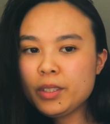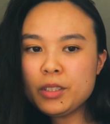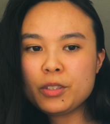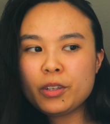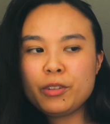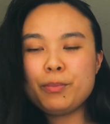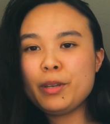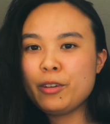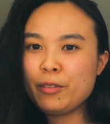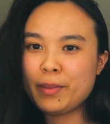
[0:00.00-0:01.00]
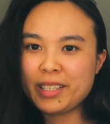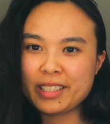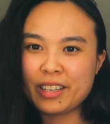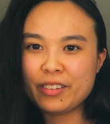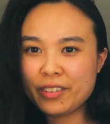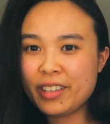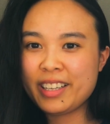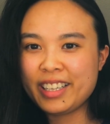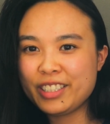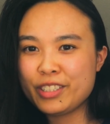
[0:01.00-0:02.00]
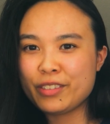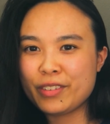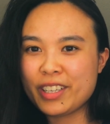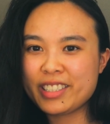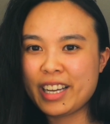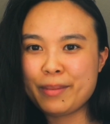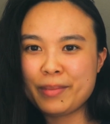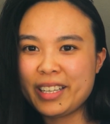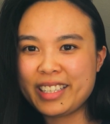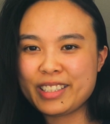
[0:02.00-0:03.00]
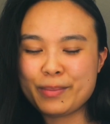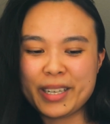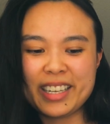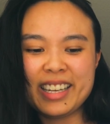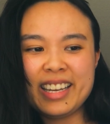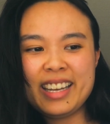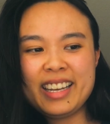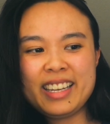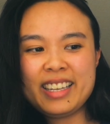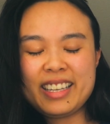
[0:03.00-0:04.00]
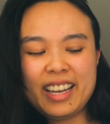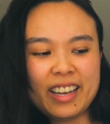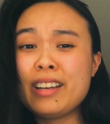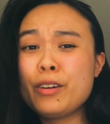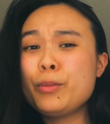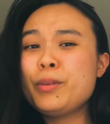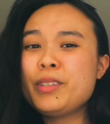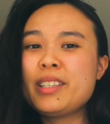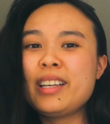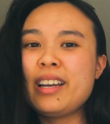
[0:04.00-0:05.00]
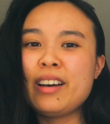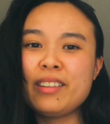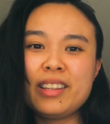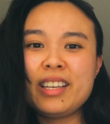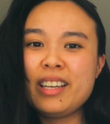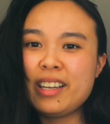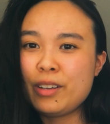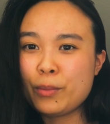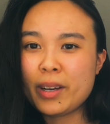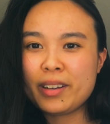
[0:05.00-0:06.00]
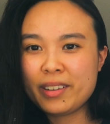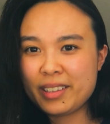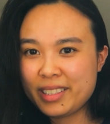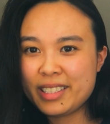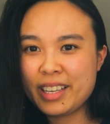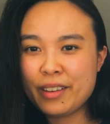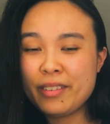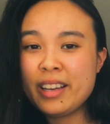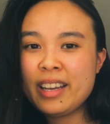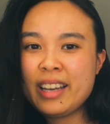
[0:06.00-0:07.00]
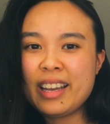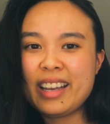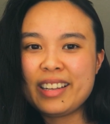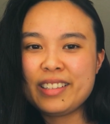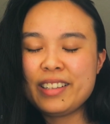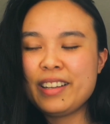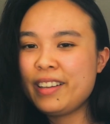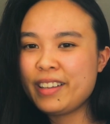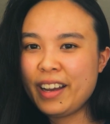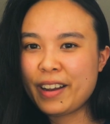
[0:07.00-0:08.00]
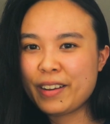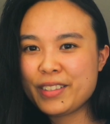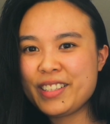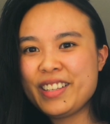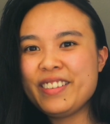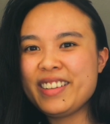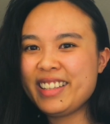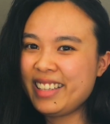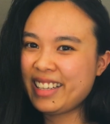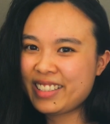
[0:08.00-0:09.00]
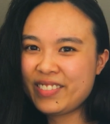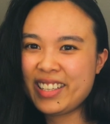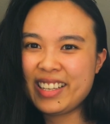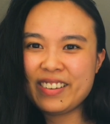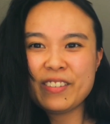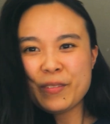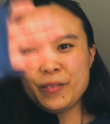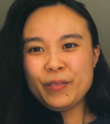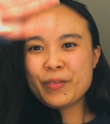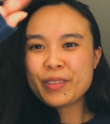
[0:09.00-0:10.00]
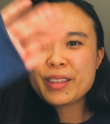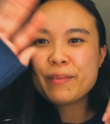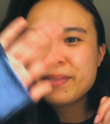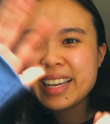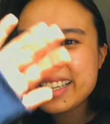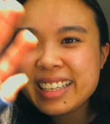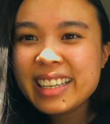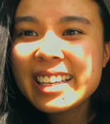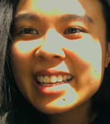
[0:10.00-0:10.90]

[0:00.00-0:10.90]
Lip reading: sort of be with myself, introvert type things, but yeah, I hope you stay healthy and well and safe, and yeah, I'll see you in the next video. Bye!